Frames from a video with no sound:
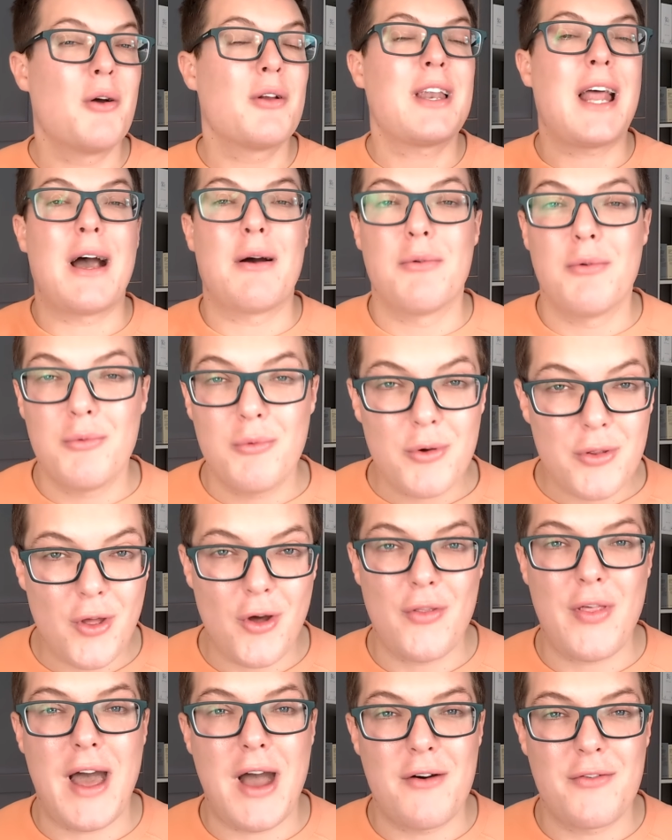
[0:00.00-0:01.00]
Now, with
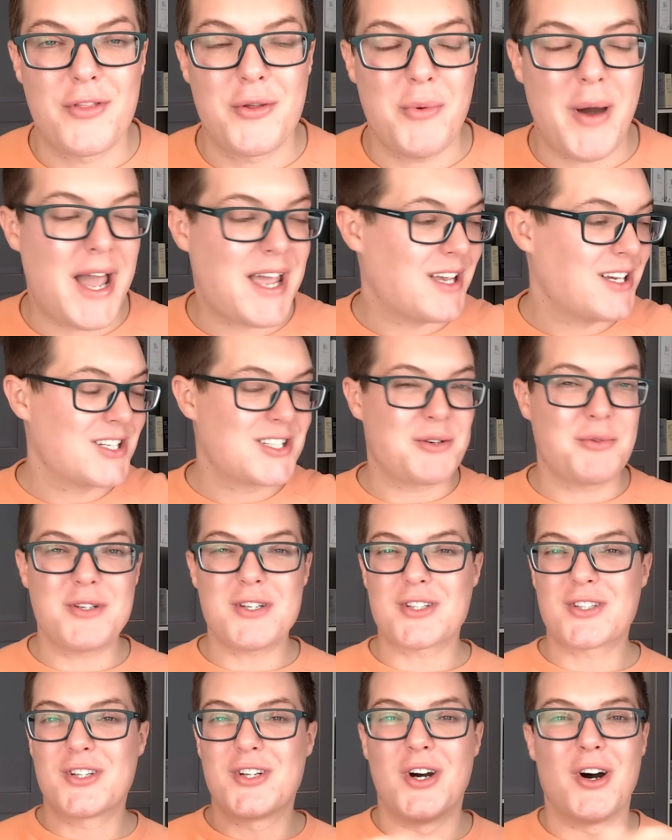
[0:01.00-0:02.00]
all that out of the way, shall we
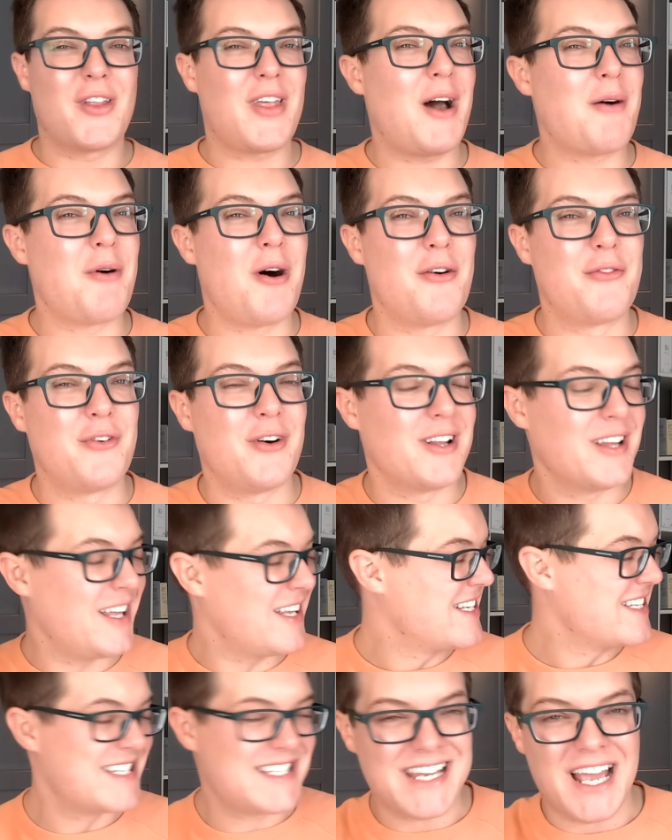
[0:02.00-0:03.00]
just cut that waffle
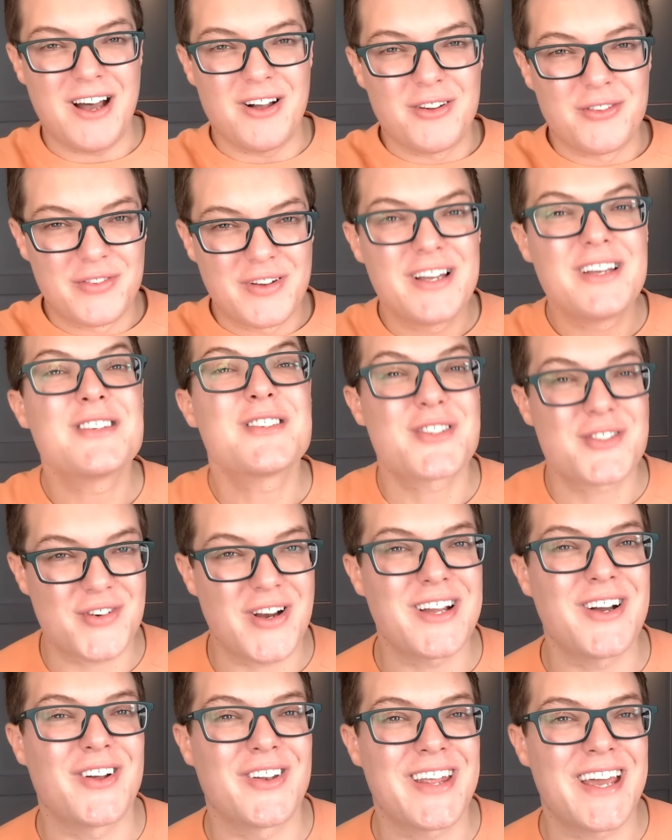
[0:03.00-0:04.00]
and delve
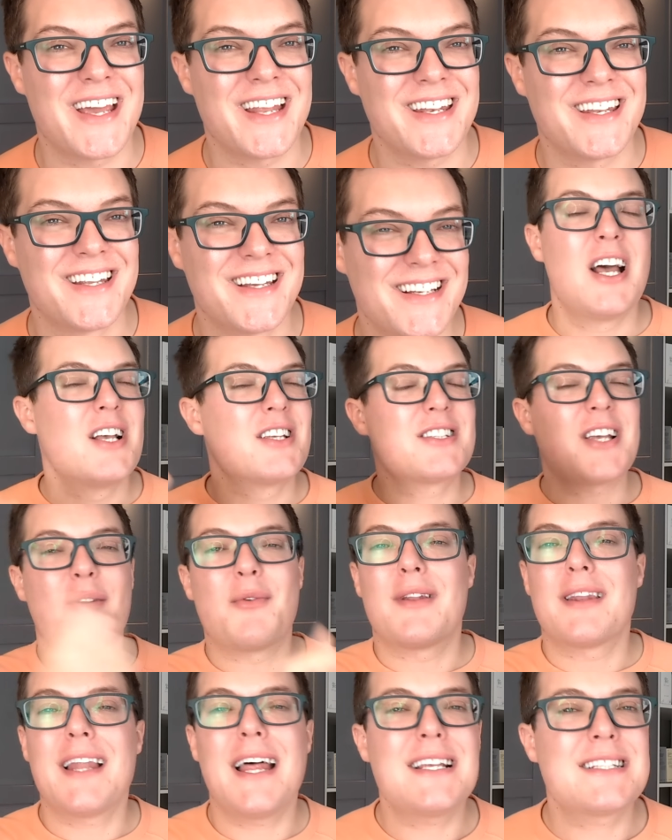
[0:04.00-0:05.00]
straight on in?
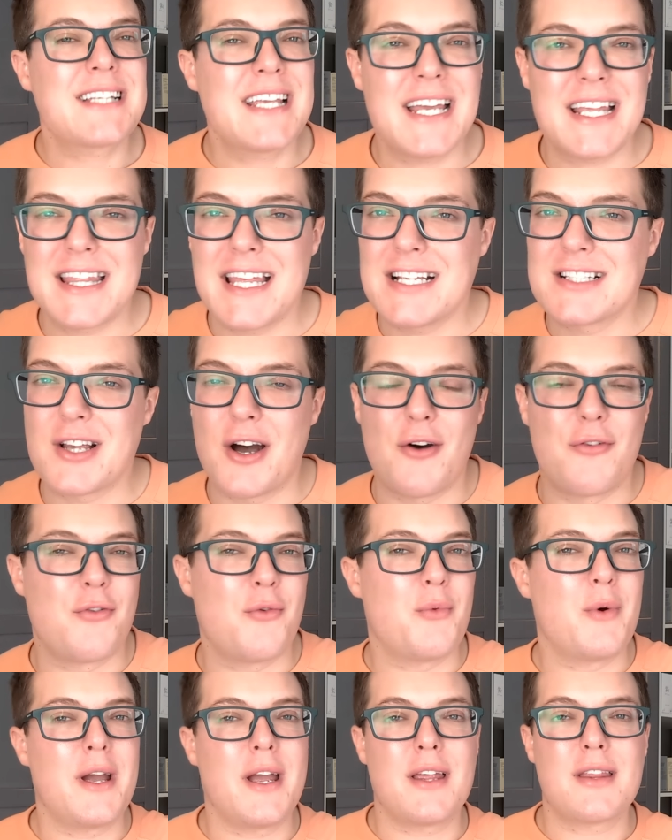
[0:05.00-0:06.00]
So let's kick things off
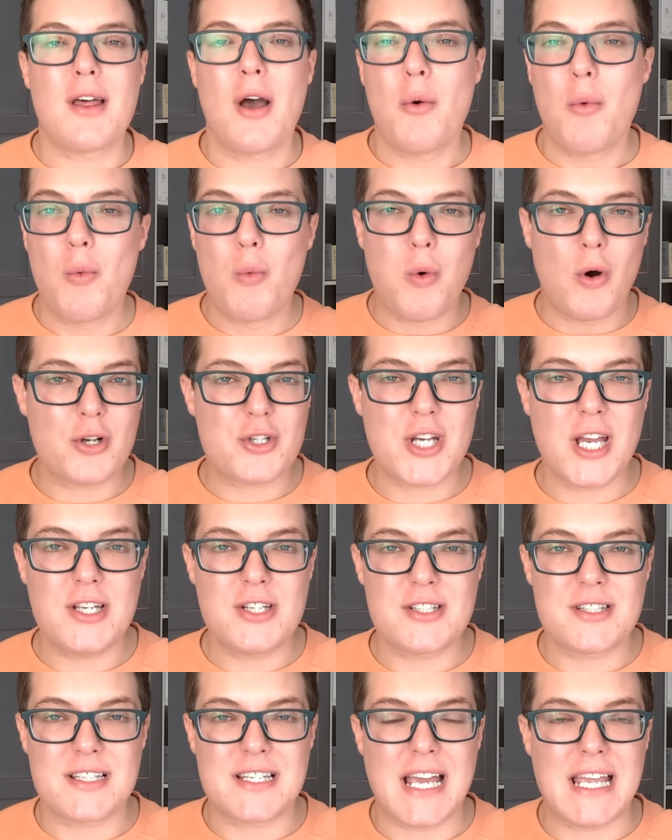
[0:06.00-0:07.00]
with what
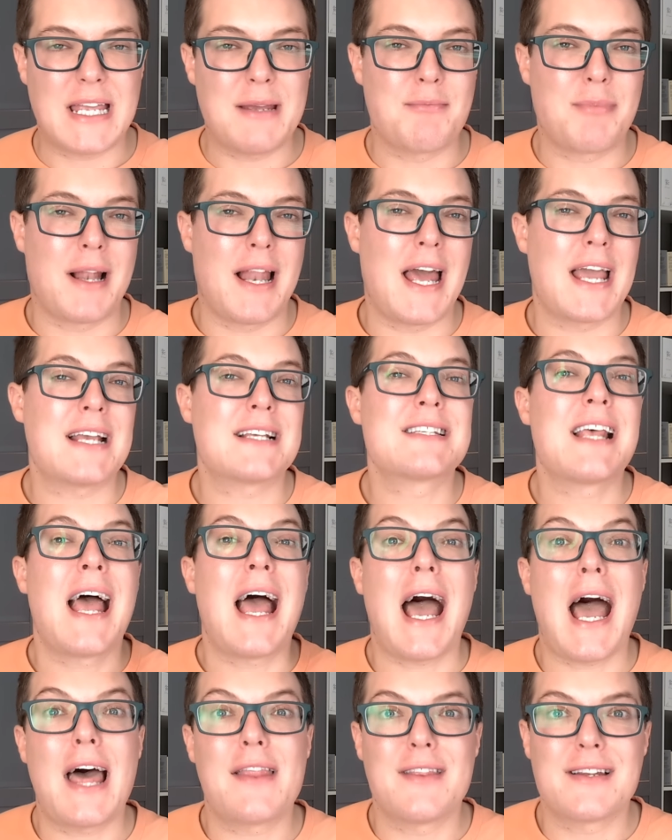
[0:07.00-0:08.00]
changes are taking place
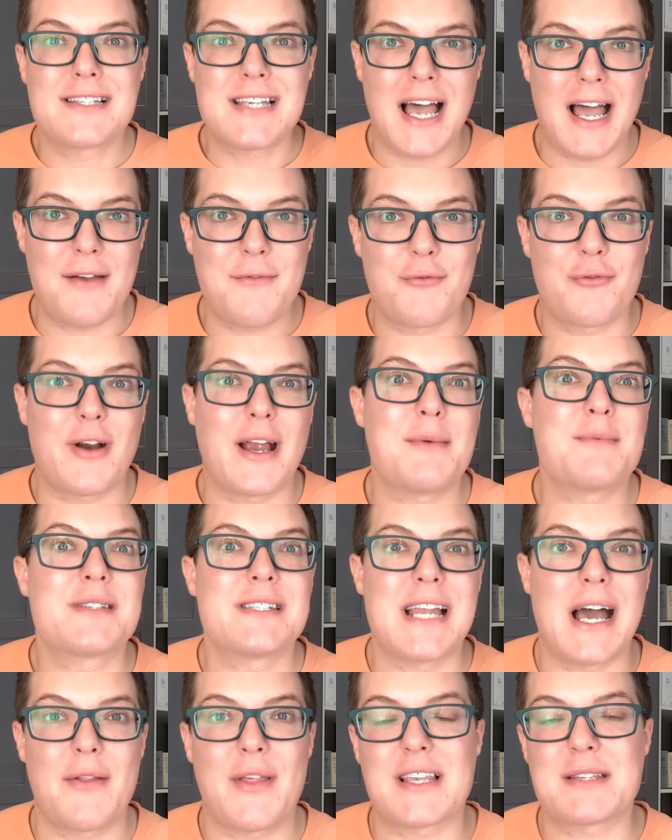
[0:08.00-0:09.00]
and the timeframes
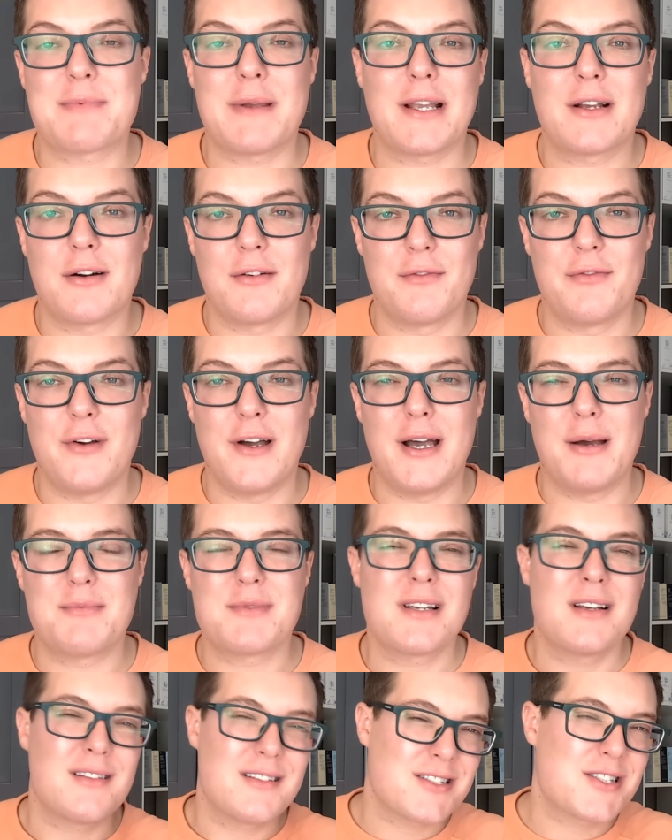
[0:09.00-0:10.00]
now that's been
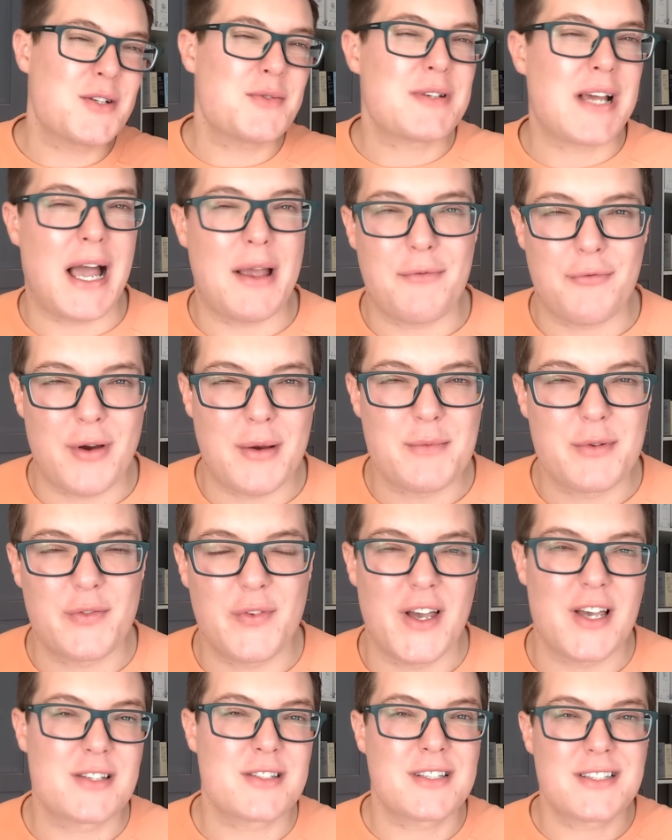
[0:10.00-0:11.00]
confirmed. Let's do timeframes
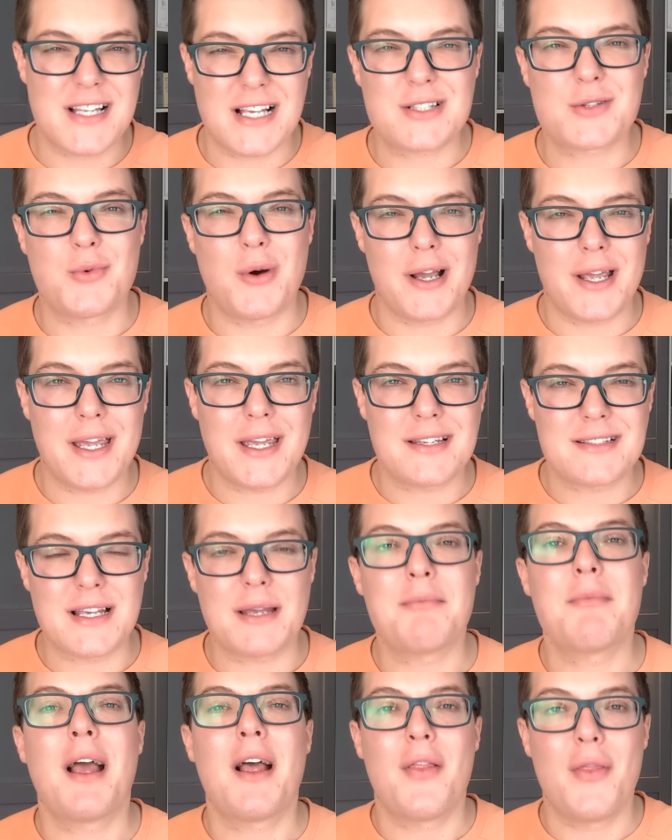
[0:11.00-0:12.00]
first, because that's quite
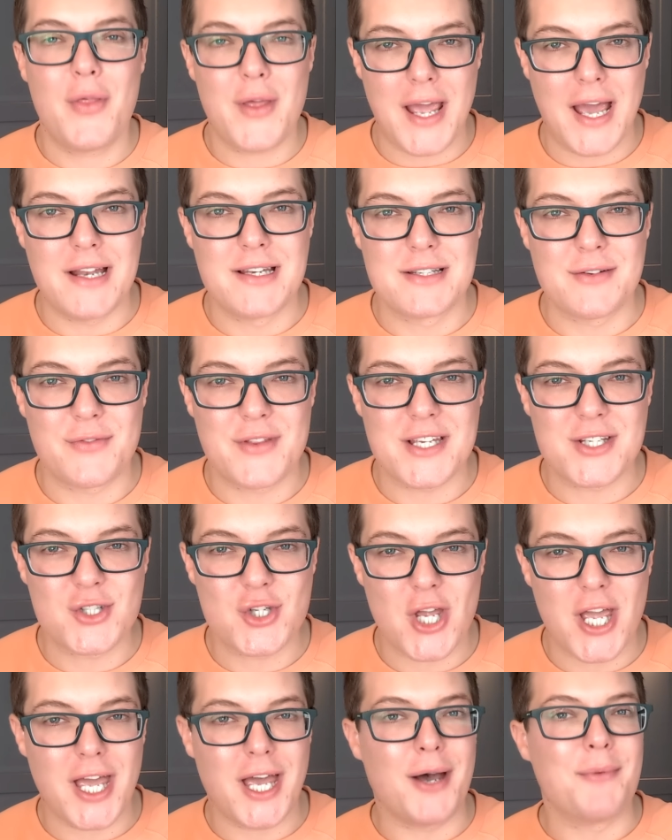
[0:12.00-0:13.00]
easy. The end of
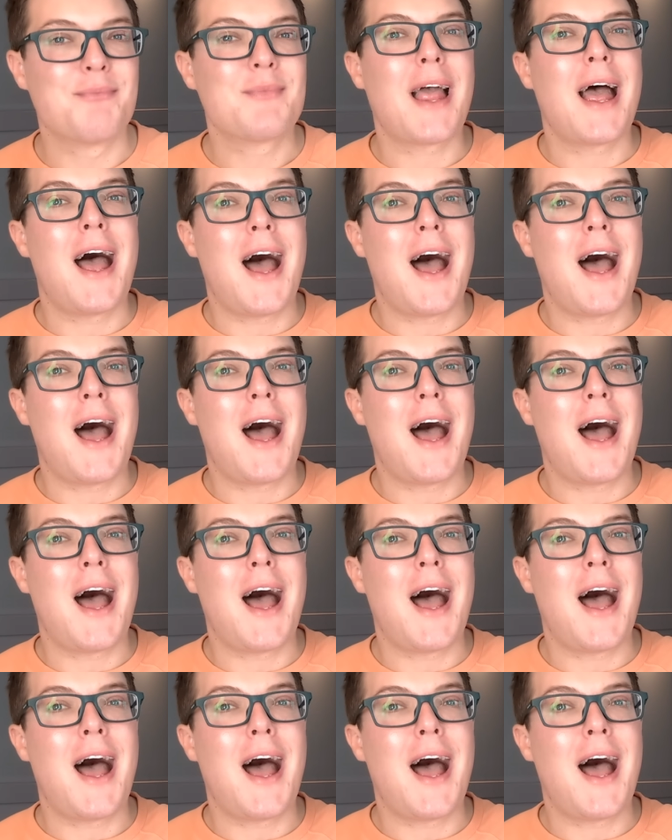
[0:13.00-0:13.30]
this year.